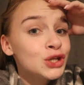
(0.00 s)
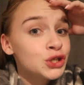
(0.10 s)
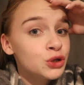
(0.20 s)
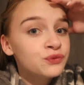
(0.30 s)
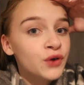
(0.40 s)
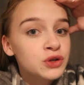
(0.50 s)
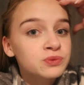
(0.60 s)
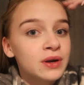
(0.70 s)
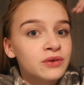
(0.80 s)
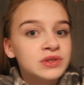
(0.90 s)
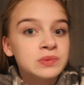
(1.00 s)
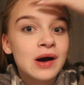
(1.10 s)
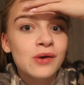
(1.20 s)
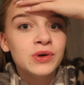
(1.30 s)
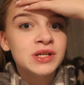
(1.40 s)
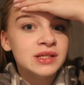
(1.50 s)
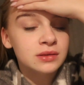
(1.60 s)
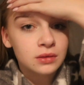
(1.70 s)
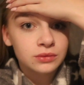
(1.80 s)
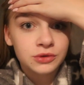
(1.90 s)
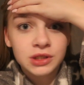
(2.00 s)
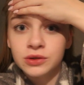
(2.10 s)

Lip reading: Two phones went off as well, which is really